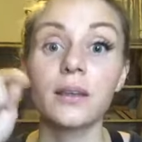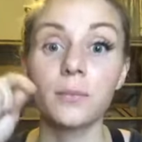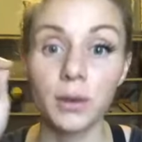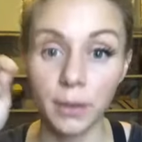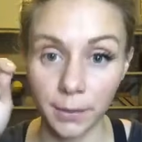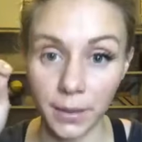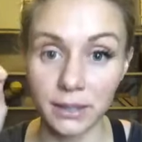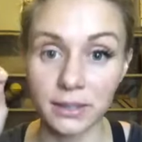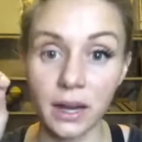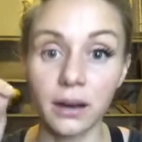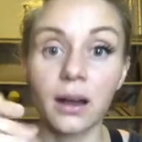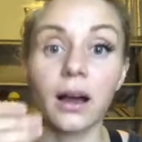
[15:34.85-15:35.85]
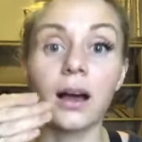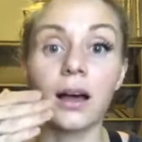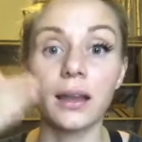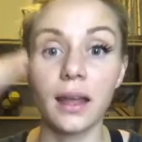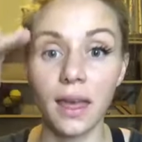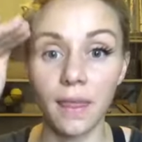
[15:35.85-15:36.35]
put my mascara
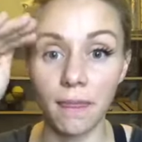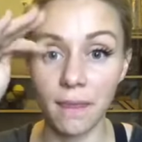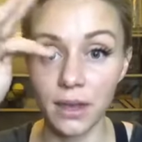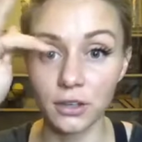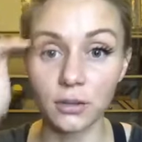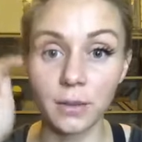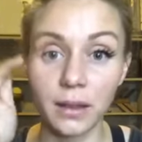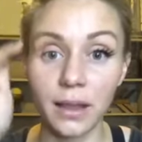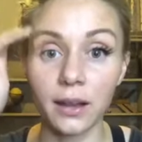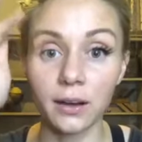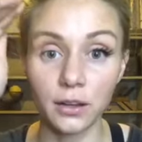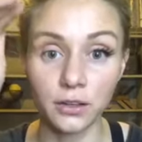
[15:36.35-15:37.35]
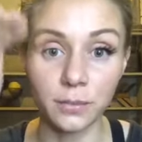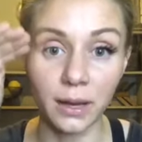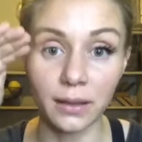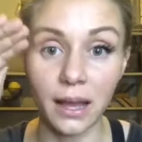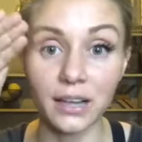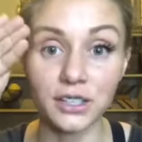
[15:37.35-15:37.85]
on, and then do my liner and do my
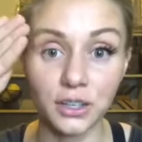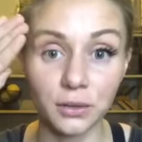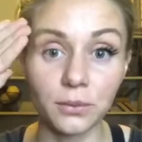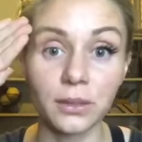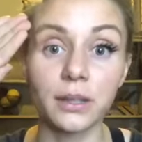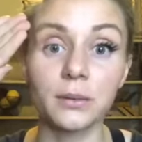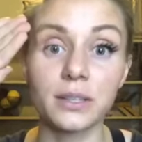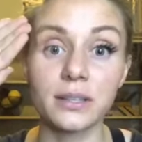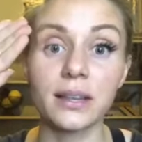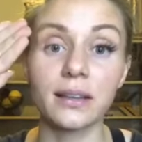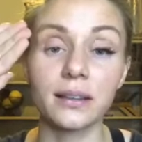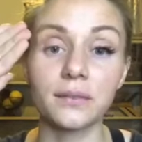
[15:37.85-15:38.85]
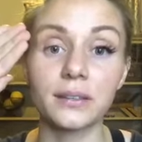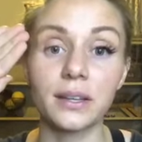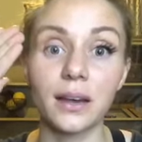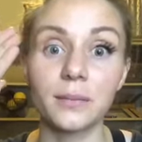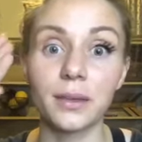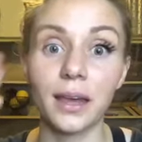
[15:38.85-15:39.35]
lash, and it really will just like lift it
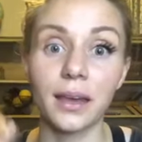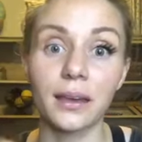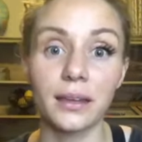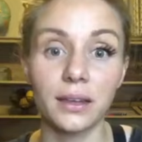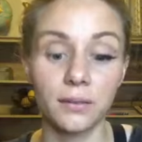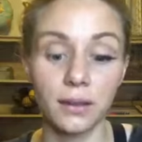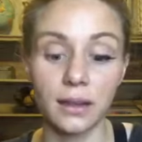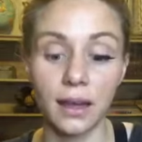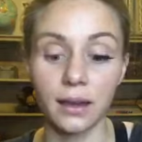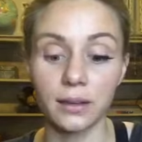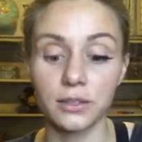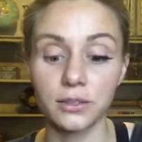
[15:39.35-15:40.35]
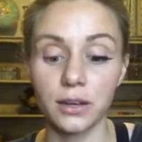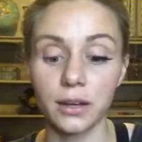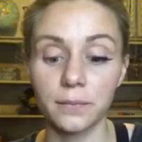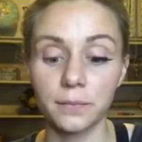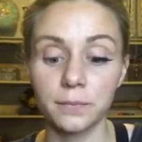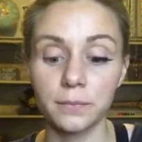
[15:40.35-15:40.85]
up, okay, and give it that extra.